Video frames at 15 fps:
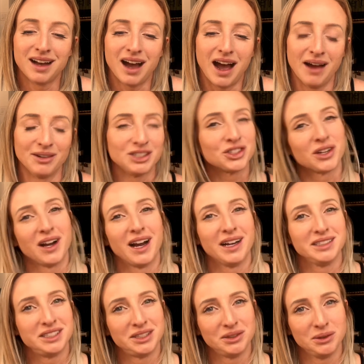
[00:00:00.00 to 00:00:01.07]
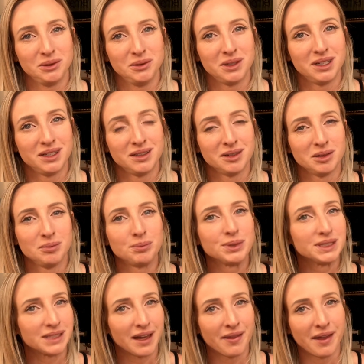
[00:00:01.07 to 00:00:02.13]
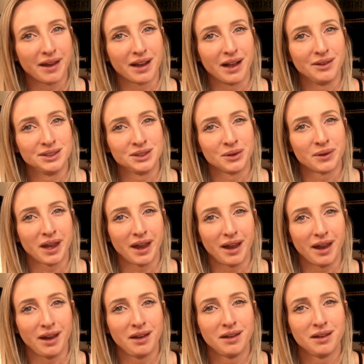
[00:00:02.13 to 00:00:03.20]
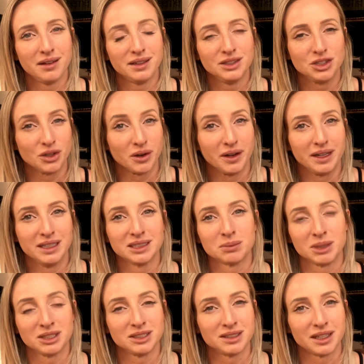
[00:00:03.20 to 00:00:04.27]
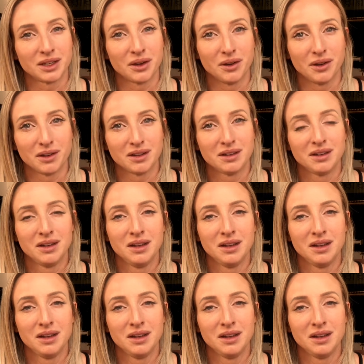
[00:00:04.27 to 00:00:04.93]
I would try to pretend like I was okay during as much as I could